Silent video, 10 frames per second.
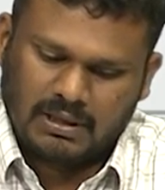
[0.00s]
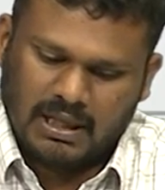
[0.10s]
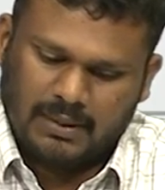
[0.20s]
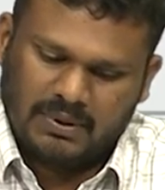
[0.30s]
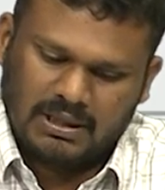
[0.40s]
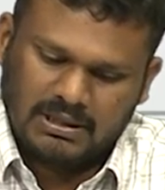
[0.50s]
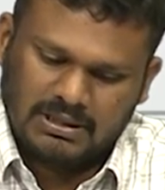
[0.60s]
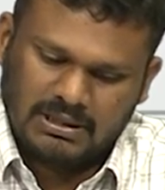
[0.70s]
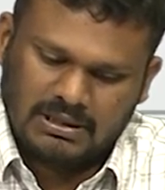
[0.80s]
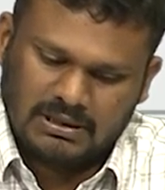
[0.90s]
capital
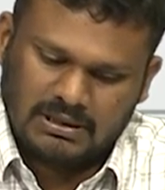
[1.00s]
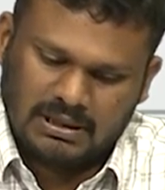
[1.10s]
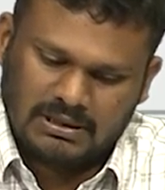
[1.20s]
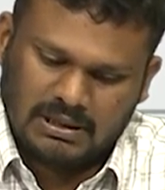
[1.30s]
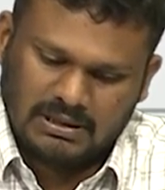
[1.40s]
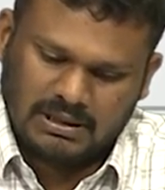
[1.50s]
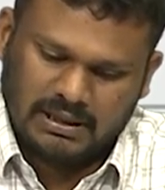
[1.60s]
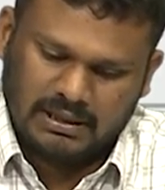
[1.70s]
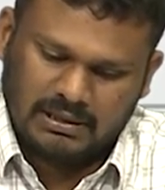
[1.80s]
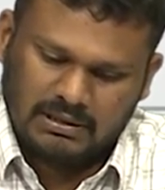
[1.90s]
G such
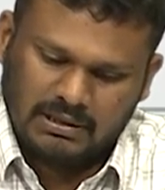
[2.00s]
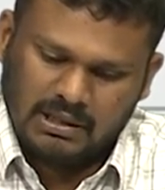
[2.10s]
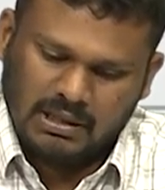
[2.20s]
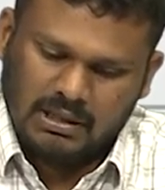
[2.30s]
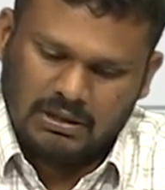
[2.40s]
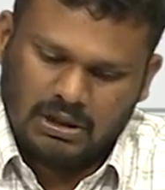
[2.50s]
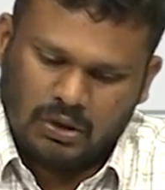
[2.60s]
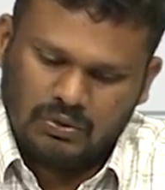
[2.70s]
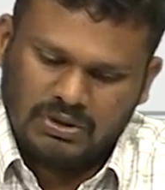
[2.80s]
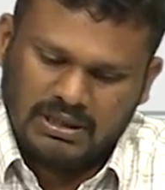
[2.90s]
that
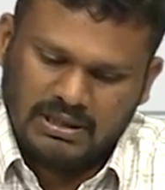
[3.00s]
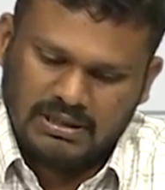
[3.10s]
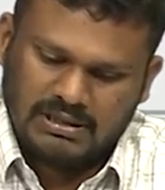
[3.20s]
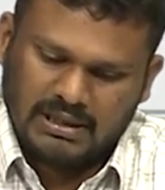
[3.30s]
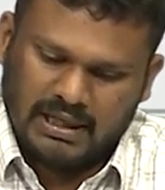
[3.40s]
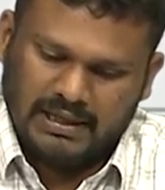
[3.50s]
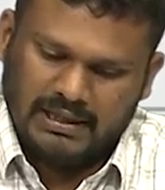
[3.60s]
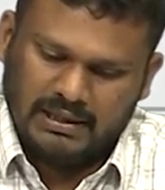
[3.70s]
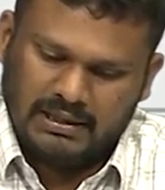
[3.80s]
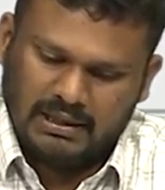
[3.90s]
tau G is
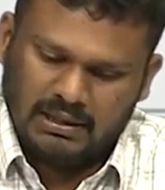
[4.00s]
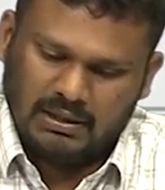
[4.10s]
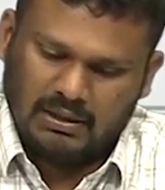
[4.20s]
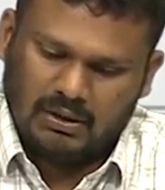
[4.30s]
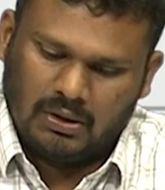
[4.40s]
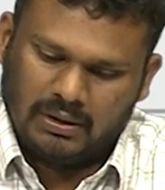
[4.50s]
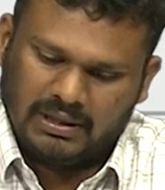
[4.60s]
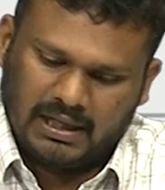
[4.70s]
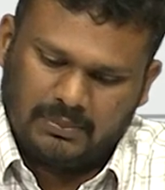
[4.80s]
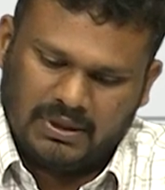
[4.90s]
identity on
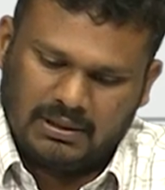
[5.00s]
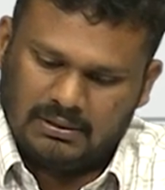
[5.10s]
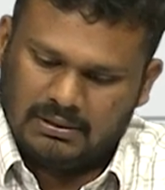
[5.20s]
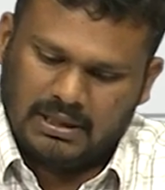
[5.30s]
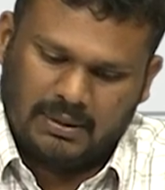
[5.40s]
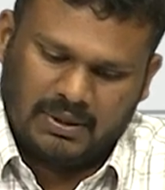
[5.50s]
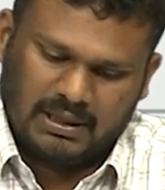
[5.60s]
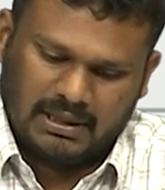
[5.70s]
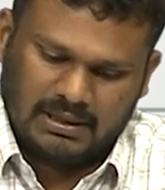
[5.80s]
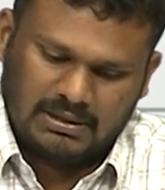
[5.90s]
capital,
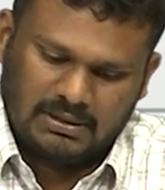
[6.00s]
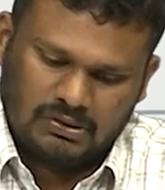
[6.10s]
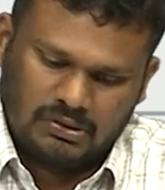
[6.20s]
capital X.